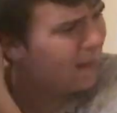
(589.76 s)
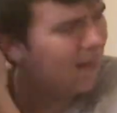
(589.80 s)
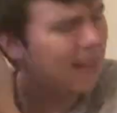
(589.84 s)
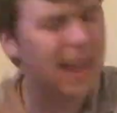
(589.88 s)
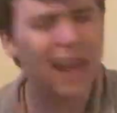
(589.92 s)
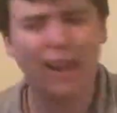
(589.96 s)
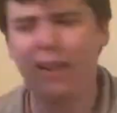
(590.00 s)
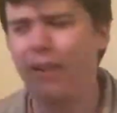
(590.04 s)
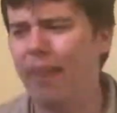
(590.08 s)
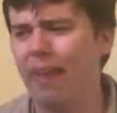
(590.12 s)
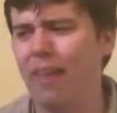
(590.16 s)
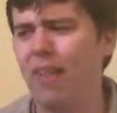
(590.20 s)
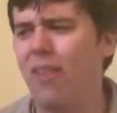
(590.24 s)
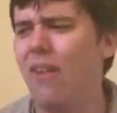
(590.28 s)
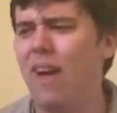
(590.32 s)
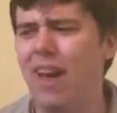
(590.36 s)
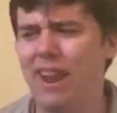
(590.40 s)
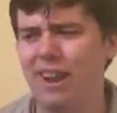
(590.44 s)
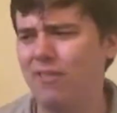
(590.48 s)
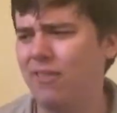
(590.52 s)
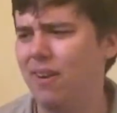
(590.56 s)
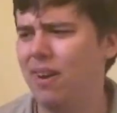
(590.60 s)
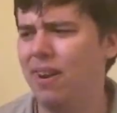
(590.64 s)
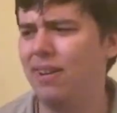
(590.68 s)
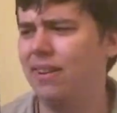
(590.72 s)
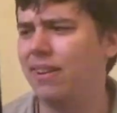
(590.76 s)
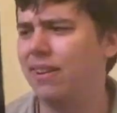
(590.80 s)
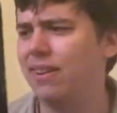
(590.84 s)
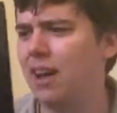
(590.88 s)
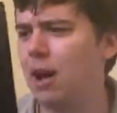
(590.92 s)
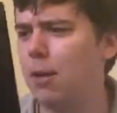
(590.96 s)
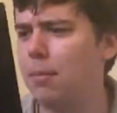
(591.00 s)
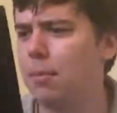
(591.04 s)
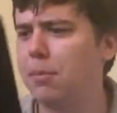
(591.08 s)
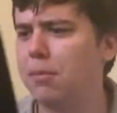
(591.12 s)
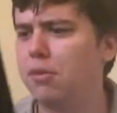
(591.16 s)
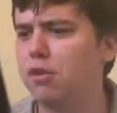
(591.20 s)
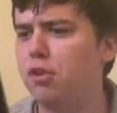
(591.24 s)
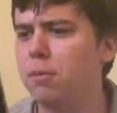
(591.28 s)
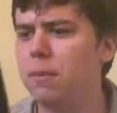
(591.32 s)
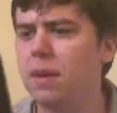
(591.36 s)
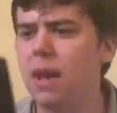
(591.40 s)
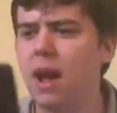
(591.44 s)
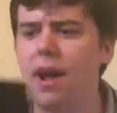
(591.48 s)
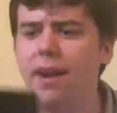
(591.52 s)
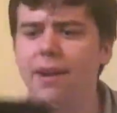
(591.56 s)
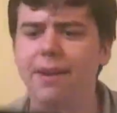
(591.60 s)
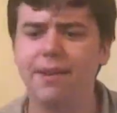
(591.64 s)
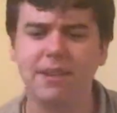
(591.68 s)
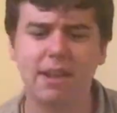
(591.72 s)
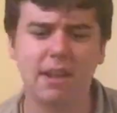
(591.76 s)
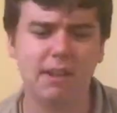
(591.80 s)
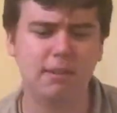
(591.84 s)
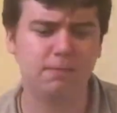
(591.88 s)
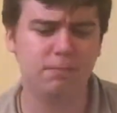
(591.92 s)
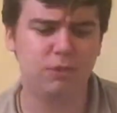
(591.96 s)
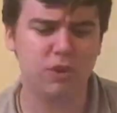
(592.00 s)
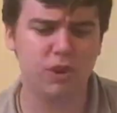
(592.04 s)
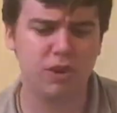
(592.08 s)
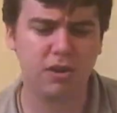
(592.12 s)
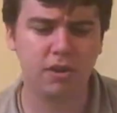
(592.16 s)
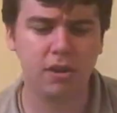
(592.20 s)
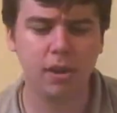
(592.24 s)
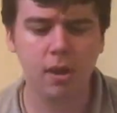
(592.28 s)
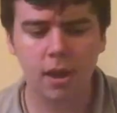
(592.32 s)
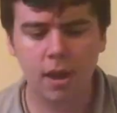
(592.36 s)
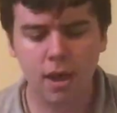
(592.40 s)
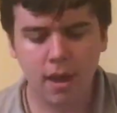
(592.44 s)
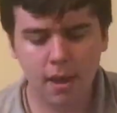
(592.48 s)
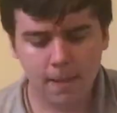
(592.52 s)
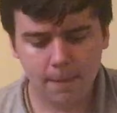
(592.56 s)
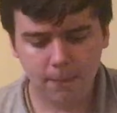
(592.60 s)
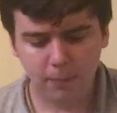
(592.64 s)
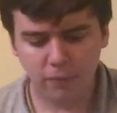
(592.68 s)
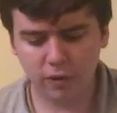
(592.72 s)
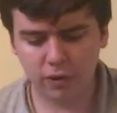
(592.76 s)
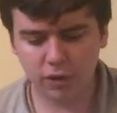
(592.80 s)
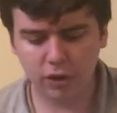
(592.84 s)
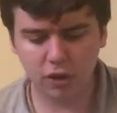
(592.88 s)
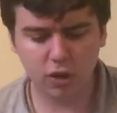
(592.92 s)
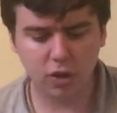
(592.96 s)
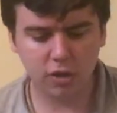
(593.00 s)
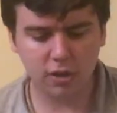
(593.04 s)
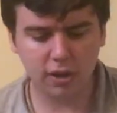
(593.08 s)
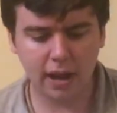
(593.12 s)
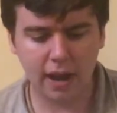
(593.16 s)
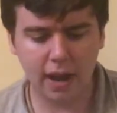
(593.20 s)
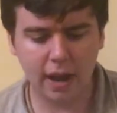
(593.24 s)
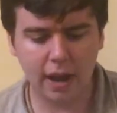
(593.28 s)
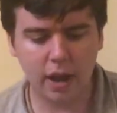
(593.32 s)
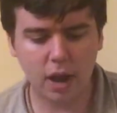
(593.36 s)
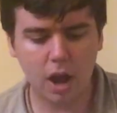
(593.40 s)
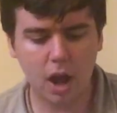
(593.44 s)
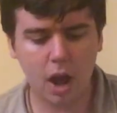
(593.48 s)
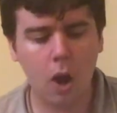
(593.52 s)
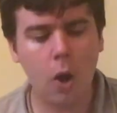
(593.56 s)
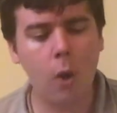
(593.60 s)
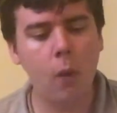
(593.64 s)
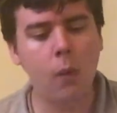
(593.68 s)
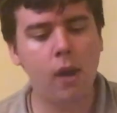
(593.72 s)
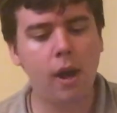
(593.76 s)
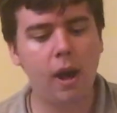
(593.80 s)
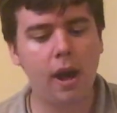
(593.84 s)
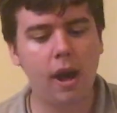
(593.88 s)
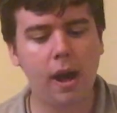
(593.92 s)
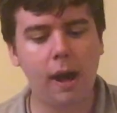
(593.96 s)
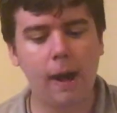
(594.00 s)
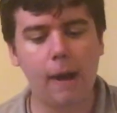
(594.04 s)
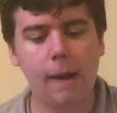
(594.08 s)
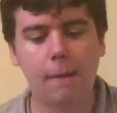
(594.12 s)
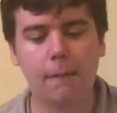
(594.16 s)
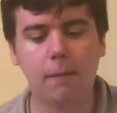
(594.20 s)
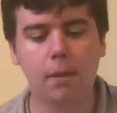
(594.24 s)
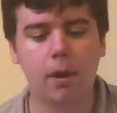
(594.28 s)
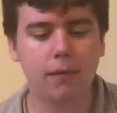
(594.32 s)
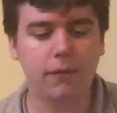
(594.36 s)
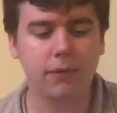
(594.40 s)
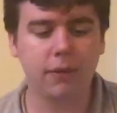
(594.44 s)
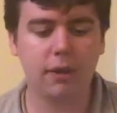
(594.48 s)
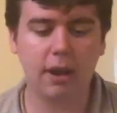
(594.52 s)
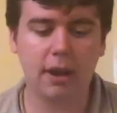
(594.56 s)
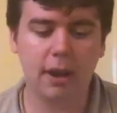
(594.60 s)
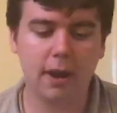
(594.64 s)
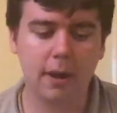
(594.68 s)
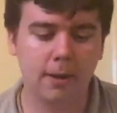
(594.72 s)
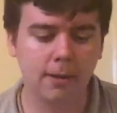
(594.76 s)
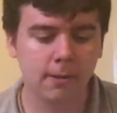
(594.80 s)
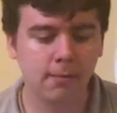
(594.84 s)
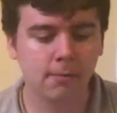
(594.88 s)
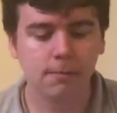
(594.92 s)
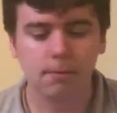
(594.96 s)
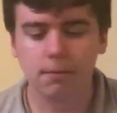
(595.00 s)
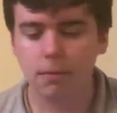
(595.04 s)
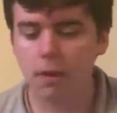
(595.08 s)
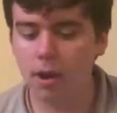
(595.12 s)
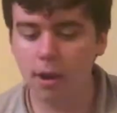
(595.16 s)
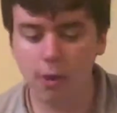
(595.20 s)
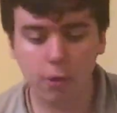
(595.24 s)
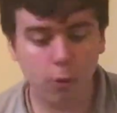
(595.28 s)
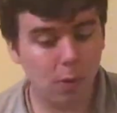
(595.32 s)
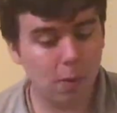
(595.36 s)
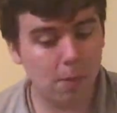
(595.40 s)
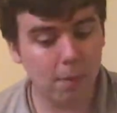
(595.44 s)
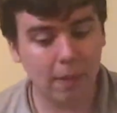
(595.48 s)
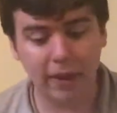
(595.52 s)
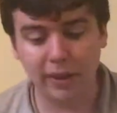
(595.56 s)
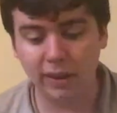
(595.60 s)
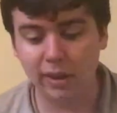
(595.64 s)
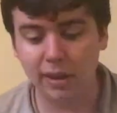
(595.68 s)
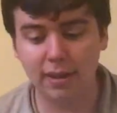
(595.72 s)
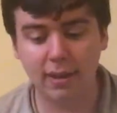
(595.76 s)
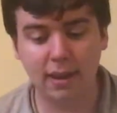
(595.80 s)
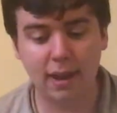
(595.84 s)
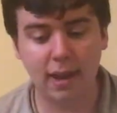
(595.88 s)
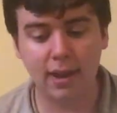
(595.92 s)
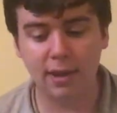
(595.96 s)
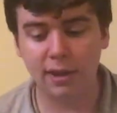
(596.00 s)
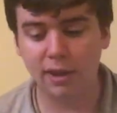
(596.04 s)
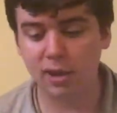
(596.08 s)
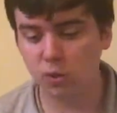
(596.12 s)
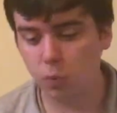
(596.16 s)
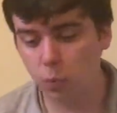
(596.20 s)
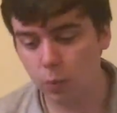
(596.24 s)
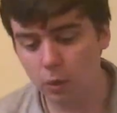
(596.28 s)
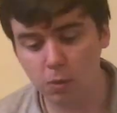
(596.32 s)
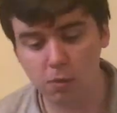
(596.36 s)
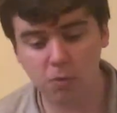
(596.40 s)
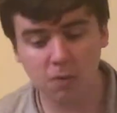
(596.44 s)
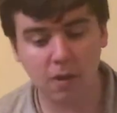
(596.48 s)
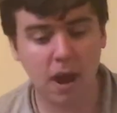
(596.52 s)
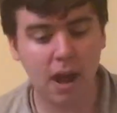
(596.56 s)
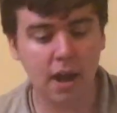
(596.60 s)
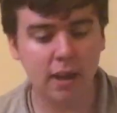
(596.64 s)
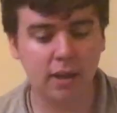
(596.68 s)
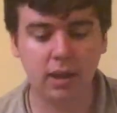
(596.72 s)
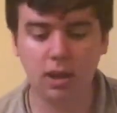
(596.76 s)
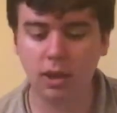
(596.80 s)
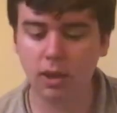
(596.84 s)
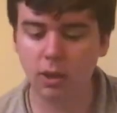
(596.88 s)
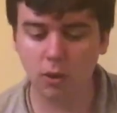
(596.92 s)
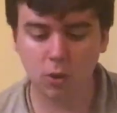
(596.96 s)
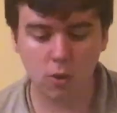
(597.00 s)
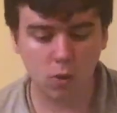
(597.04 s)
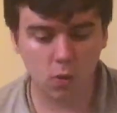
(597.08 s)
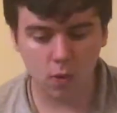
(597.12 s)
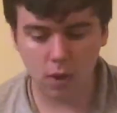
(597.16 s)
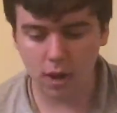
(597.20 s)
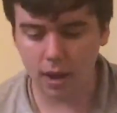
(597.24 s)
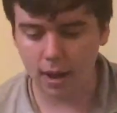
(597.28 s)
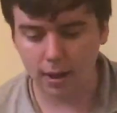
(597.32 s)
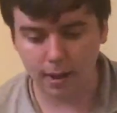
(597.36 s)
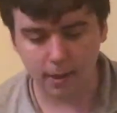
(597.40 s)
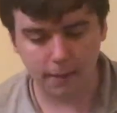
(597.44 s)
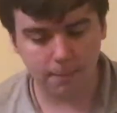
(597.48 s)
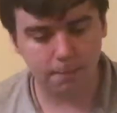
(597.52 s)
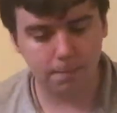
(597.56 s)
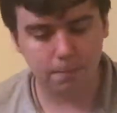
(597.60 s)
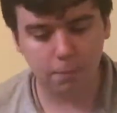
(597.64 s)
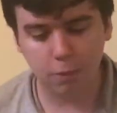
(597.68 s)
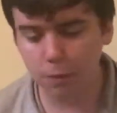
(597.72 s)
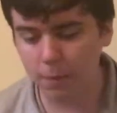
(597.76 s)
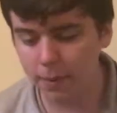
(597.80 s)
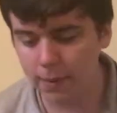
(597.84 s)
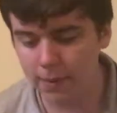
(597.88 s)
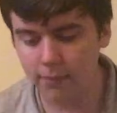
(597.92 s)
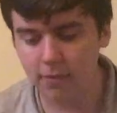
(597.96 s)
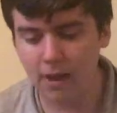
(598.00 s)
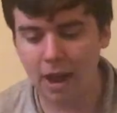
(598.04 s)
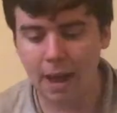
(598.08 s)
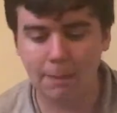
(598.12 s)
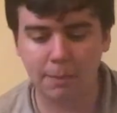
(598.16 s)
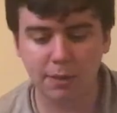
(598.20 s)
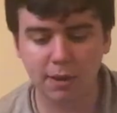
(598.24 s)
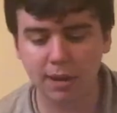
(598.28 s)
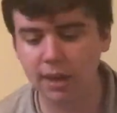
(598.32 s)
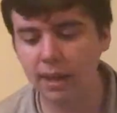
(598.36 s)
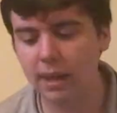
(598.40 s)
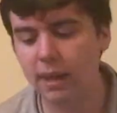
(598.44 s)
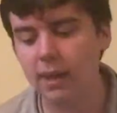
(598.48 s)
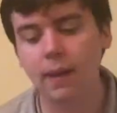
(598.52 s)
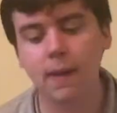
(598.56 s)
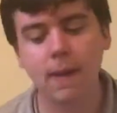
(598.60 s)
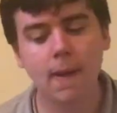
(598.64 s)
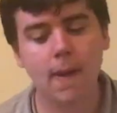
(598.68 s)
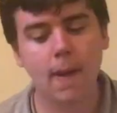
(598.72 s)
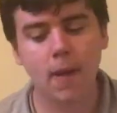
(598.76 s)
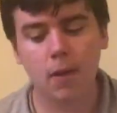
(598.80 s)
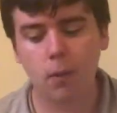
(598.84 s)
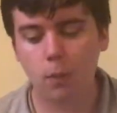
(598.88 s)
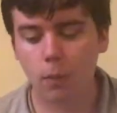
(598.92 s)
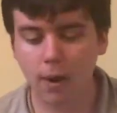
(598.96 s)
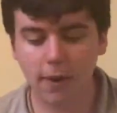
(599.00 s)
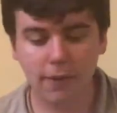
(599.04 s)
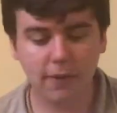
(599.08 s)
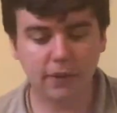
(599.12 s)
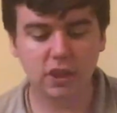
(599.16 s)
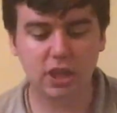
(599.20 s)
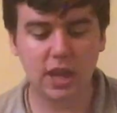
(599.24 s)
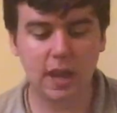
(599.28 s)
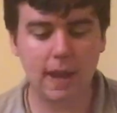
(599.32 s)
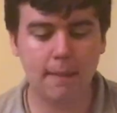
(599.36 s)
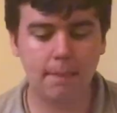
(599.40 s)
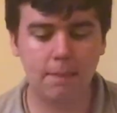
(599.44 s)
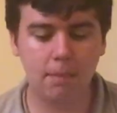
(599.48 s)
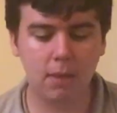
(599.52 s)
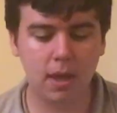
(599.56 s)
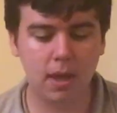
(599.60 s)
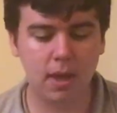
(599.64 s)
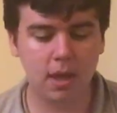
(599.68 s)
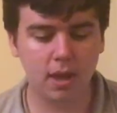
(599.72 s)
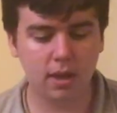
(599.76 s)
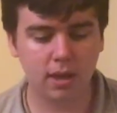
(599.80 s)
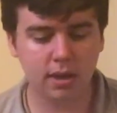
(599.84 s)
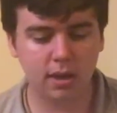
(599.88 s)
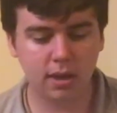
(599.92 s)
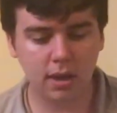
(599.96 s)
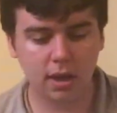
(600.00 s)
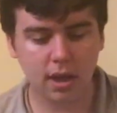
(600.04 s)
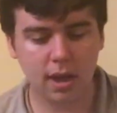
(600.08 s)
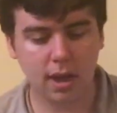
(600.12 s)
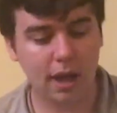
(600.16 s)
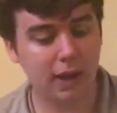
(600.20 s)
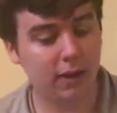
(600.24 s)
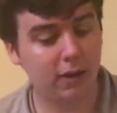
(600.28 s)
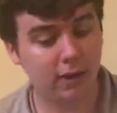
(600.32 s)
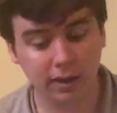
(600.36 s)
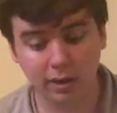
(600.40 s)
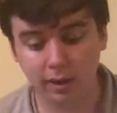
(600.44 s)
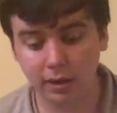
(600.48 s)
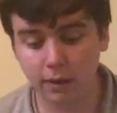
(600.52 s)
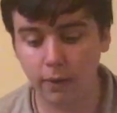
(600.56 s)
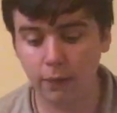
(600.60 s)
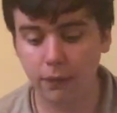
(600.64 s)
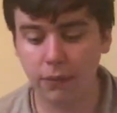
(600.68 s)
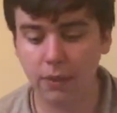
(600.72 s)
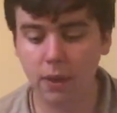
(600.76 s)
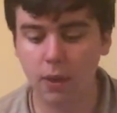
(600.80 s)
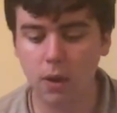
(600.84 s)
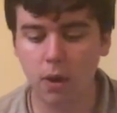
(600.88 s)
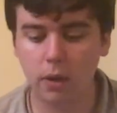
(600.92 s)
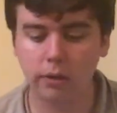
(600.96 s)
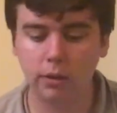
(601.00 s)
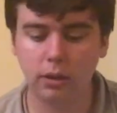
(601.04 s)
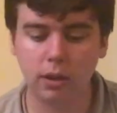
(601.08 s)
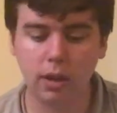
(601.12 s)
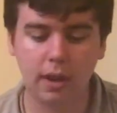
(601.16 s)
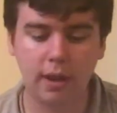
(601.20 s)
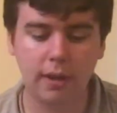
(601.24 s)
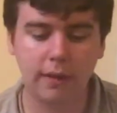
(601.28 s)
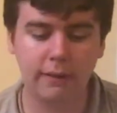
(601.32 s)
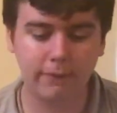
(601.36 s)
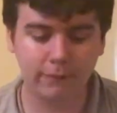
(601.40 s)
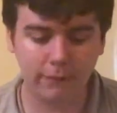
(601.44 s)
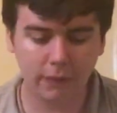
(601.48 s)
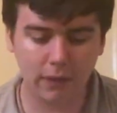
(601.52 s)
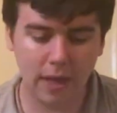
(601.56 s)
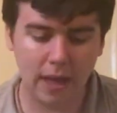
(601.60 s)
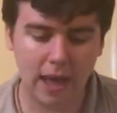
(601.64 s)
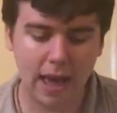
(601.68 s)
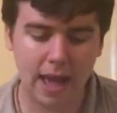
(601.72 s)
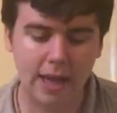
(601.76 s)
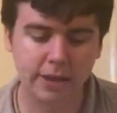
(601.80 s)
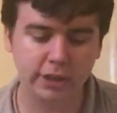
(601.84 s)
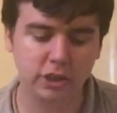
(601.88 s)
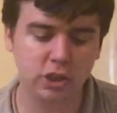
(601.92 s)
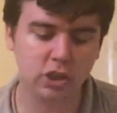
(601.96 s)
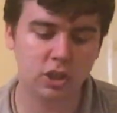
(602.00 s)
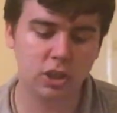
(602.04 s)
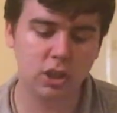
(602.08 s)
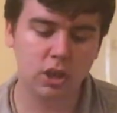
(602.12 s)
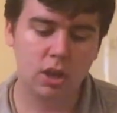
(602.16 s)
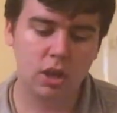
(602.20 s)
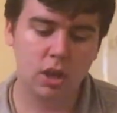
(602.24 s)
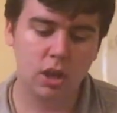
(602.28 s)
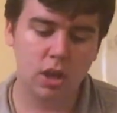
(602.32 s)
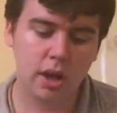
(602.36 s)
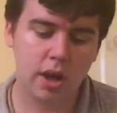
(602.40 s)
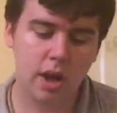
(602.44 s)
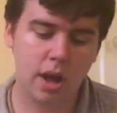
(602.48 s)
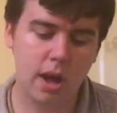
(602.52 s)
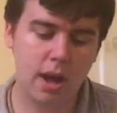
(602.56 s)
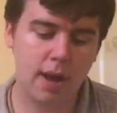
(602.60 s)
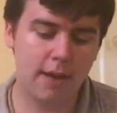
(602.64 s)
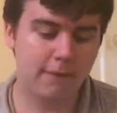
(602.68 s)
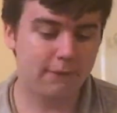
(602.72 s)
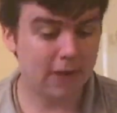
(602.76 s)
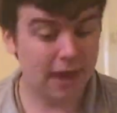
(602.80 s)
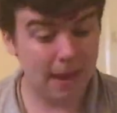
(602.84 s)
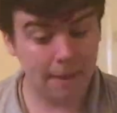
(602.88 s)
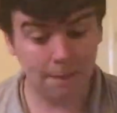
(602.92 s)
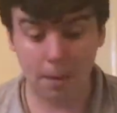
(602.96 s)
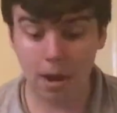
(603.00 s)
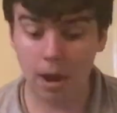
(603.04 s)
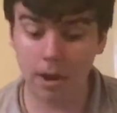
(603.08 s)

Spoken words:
probably had like a lot of greatest hits albums, to be honest. I'll just read the songs that I know off of here. Another One Bites the Dust, We Will Rock You, Bohemian Rhapsody, We Are the Champions, Crazy Little Thing Called Love, Flash, Fat